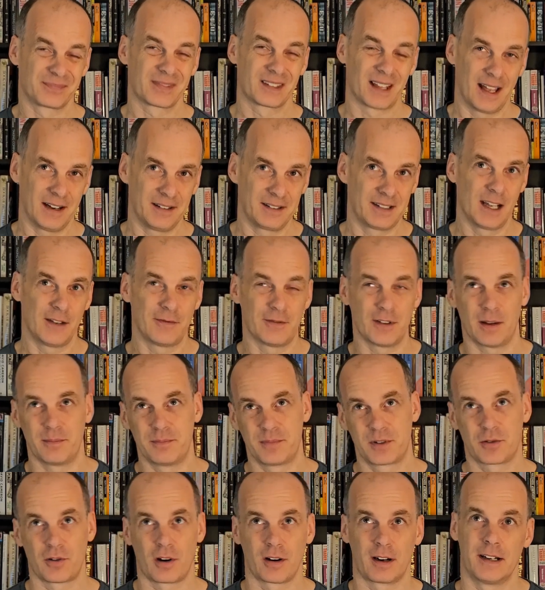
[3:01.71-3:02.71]
And given I'm
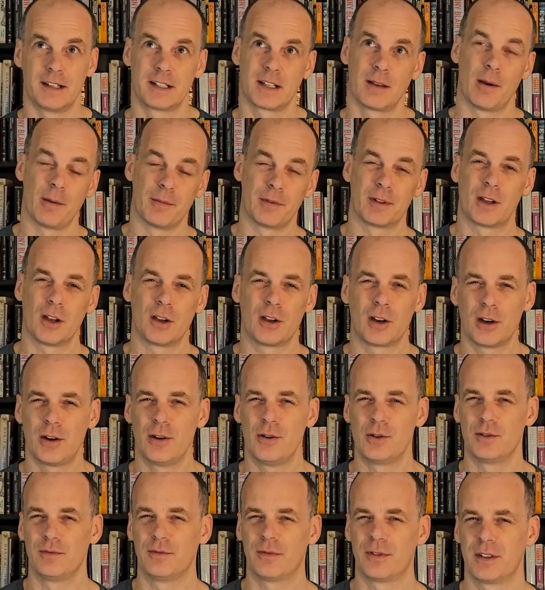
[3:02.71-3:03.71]
struggling to come up with a
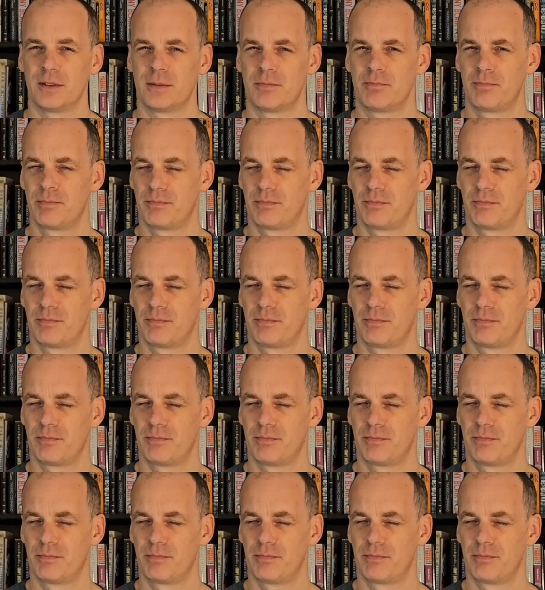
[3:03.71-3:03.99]
conclusion for the